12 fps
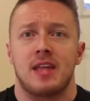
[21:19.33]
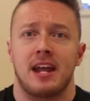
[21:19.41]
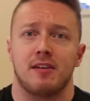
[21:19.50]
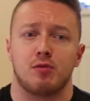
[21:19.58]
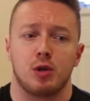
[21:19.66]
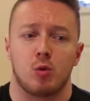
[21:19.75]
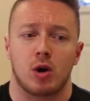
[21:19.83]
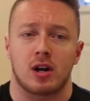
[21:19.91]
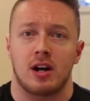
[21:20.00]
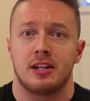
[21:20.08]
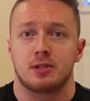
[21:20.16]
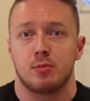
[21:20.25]
And if we
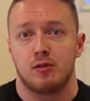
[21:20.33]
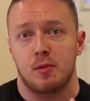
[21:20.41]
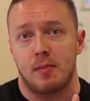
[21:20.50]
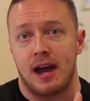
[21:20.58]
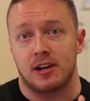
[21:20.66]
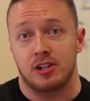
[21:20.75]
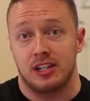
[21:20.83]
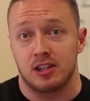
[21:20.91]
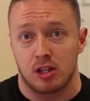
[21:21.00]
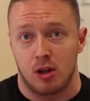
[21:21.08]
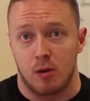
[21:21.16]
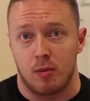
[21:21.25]
work on his movement pattern in
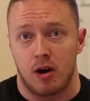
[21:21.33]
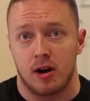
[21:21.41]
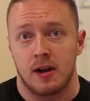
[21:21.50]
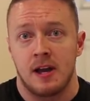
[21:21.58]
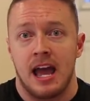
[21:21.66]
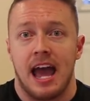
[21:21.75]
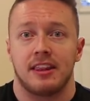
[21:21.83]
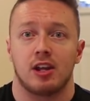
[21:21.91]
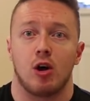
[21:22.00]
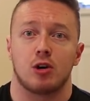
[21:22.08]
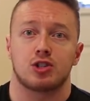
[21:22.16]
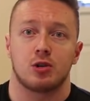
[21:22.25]
the low bar and
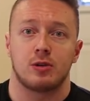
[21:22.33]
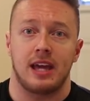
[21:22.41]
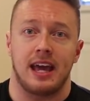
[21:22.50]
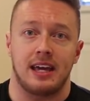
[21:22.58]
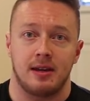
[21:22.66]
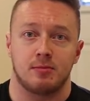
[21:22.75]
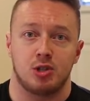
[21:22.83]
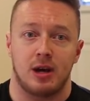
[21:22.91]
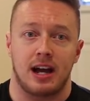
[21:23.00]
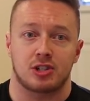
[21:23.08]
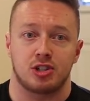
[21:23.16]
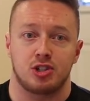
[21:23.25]
then also get him to
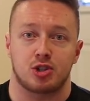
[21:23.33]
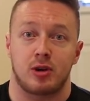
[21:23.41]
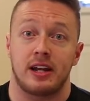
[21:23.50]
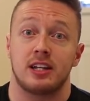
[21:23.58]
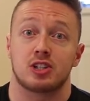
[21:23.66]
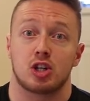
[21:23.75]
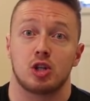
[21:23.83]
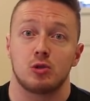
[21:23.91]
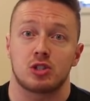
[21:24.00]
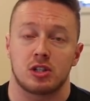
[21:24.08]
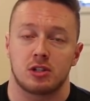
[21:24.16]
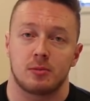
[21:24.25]
actually train his
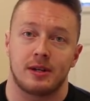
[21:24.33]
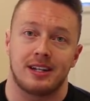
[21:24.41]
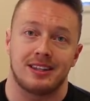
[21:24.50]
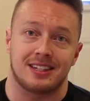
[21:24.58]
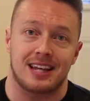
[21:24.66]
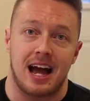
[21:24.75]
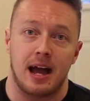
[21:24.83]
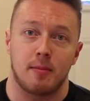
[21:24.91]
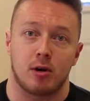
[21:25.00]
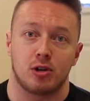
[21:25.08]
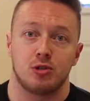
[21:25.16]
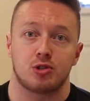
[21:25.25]
glutes a little bit in this high
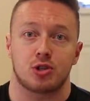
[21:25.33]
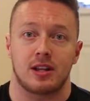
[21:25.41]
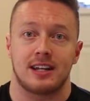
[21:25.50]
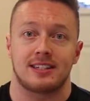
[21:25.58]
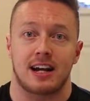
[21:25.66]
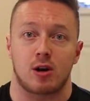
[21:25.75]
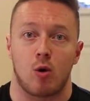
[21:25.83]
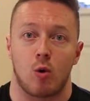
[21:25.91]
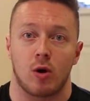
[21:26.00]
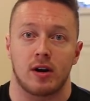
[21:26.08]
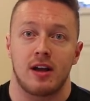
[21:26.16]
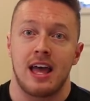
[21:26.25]
bar, neutralize that
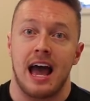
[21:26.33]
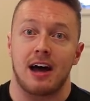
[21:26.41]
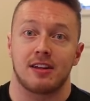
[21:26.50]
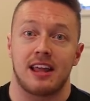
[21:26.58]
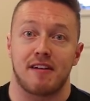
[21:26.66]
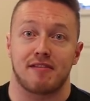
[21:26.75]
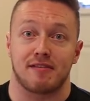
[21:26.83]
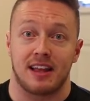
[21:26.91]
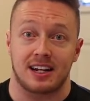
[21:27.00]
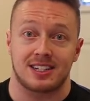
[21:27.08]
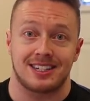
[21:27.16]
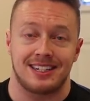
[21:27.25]
core out of that
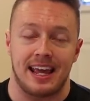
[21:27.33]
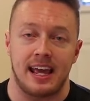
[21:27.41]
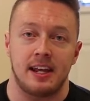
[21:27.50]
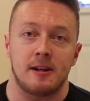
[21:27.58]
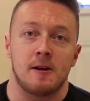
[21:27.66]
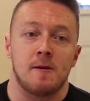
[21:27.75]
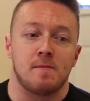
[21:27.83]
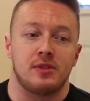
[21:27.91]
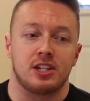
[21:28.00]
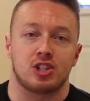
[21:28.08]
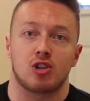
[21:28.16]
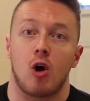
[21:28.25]
flex state,
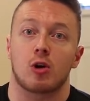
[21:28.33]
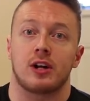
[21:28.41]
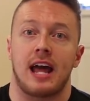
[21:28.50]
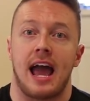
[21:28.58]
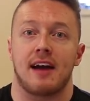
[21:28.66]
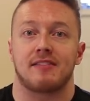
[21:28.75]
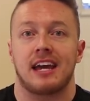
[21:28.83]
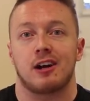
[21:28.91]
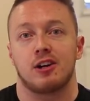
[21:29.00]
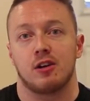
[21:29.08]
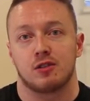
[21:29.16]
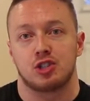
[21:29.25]
this is all going to have
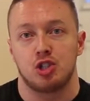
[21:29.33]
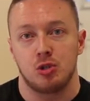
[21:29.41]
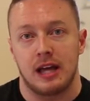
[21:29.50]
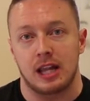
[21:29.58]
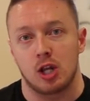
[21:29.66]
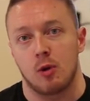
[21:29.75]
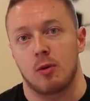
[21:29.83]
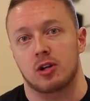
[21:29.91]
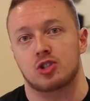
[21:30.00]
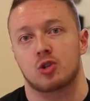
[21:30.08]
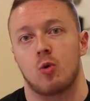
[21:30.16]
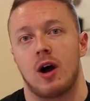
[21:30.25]
carryover to that low
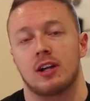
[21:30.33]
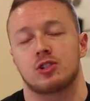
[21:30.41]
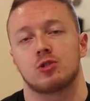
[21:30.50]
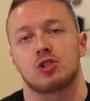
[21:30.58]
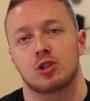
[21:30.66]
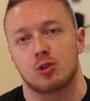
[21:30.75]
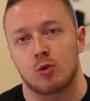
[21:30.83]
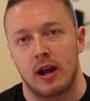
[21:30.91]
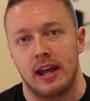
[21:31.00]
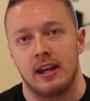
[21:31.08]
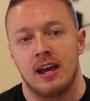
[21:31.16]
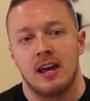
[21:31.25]
bar squat. So it's a
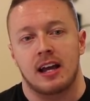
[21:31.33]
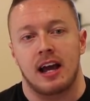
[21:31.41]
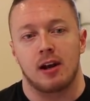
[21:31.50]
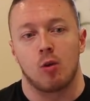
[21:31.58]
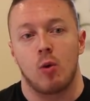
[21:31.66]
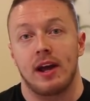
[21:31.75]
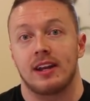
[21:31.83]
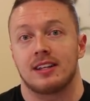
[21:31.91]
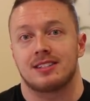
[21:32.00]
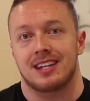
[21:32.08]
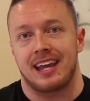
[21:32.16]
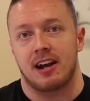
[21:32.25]
great kind of way
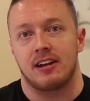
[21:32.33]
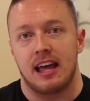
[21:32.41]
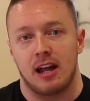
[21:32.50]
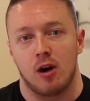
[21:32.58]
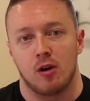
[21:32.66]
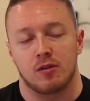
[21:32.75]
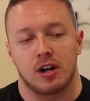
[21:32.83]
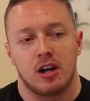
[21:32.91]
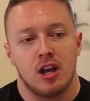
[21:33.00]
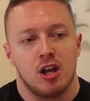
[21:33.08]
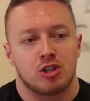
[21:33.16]
to carry that over.